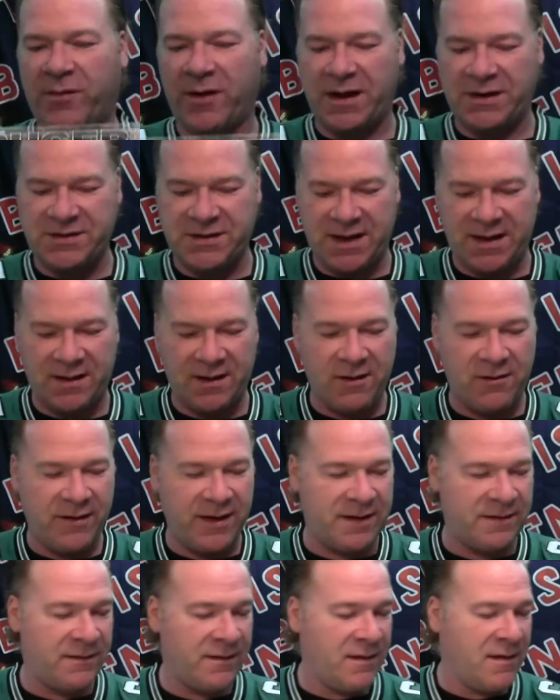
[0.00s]
project
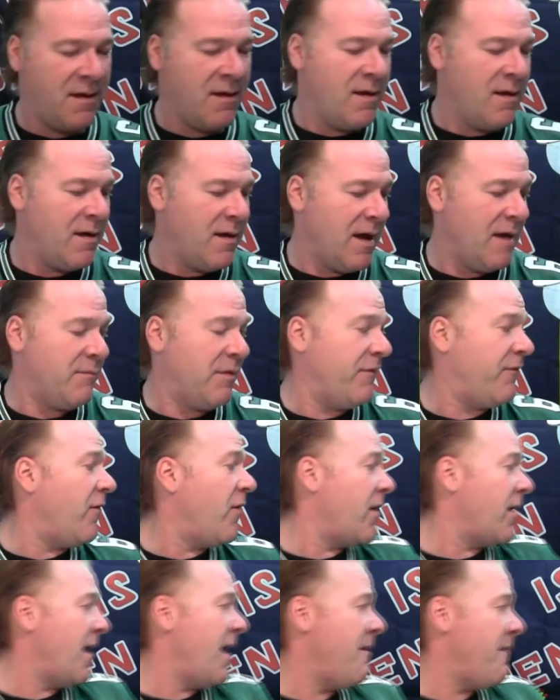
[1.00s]
going. And
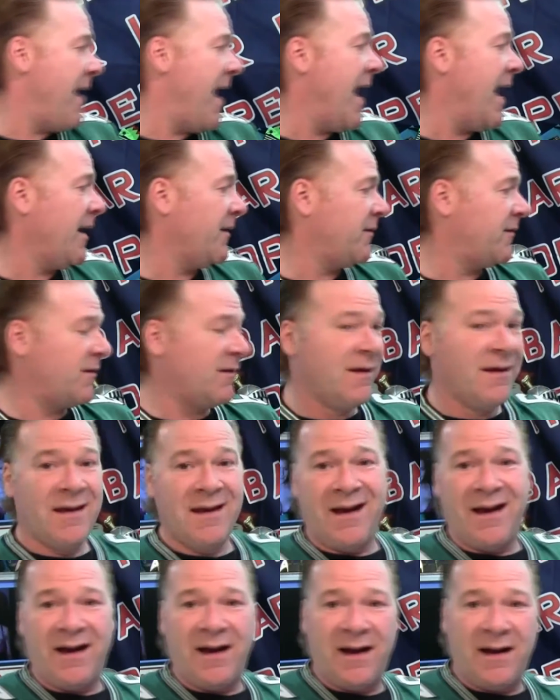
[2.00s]
before I'm asked,
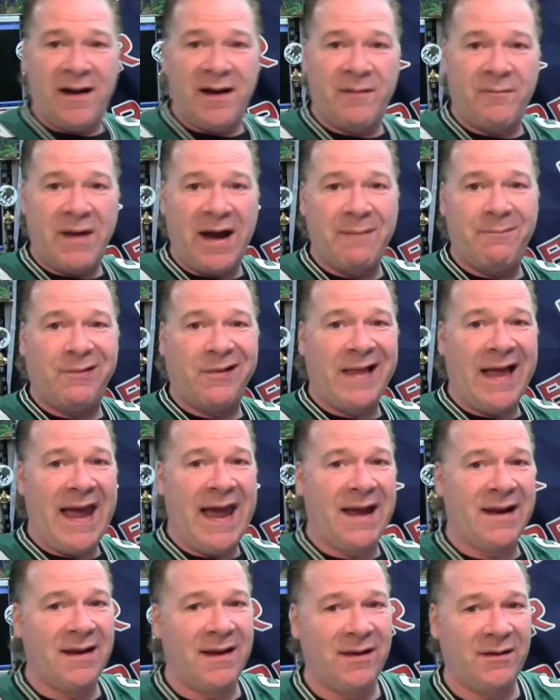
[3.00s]
my
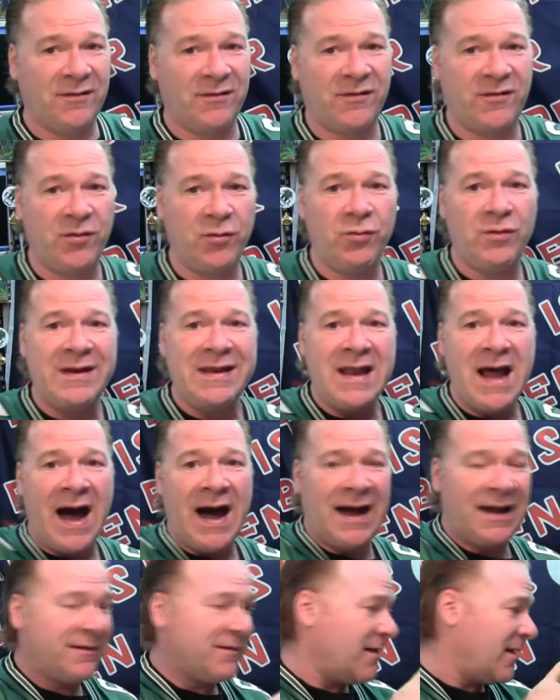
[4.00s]
plan is to
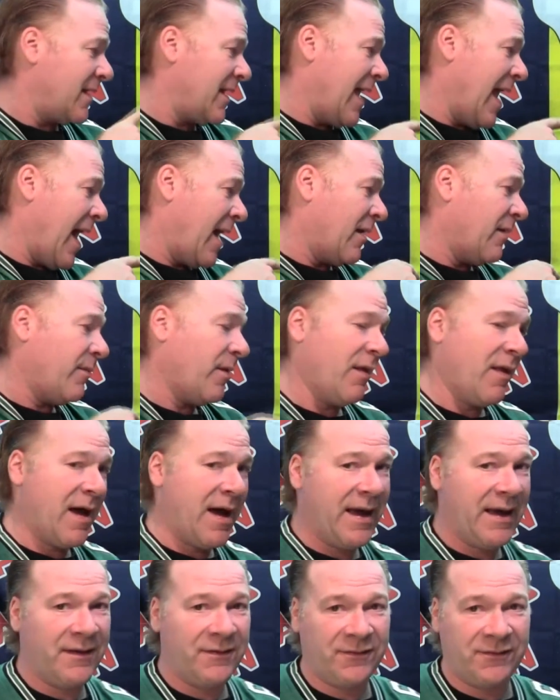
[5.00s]
not
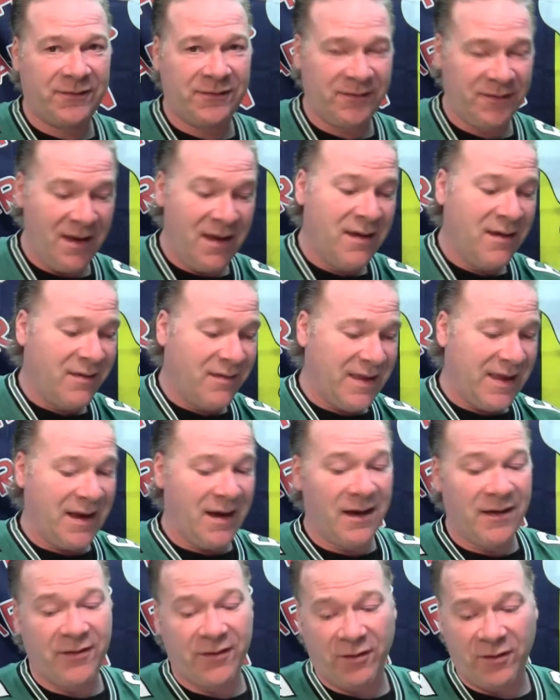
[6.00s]
cannibalize
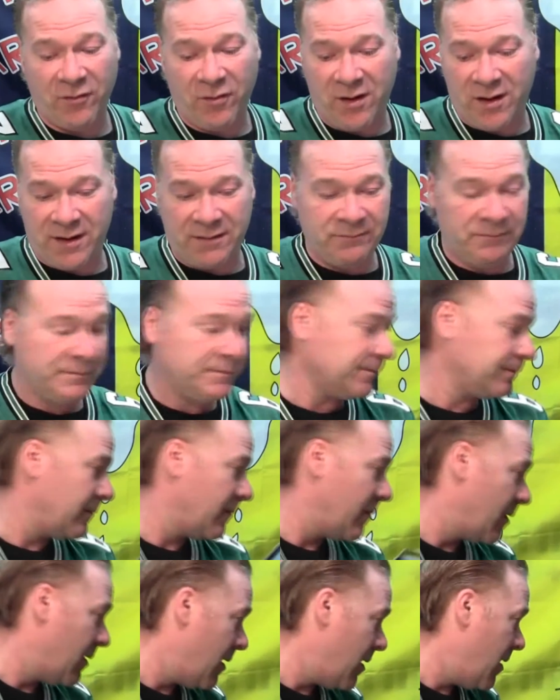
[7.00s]
the other one
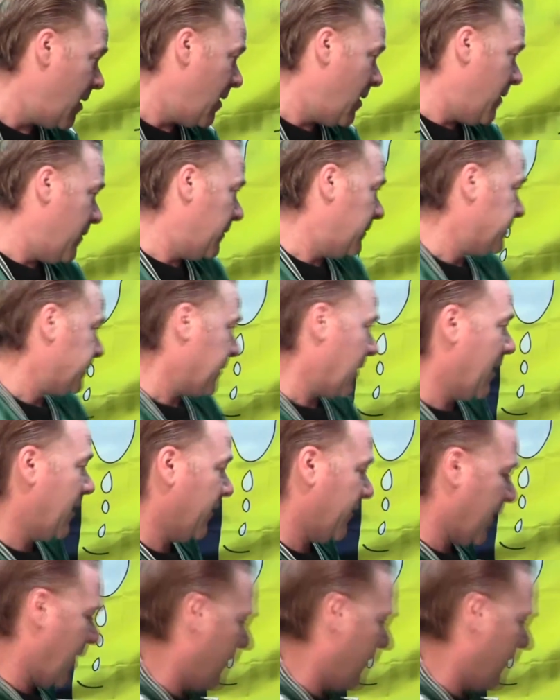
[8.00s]
because